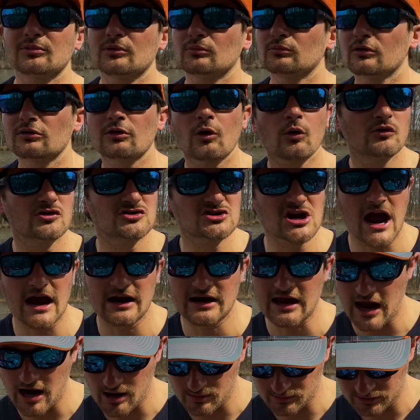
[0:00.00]
I'm going to throw the
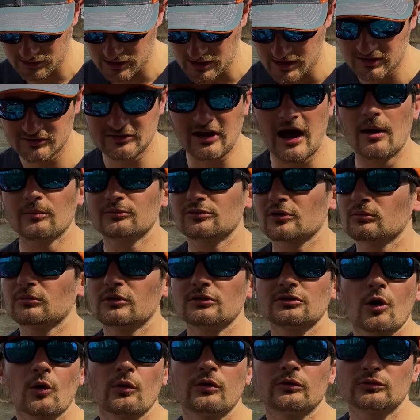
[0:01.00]
jackhammer. Times I'm going to
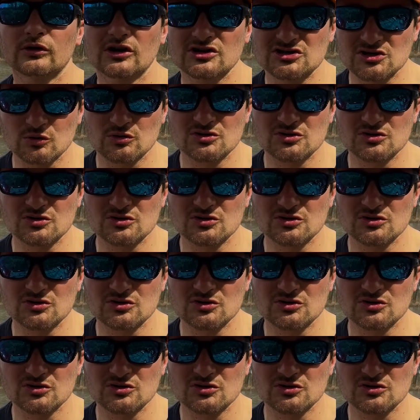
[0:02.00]
throw the original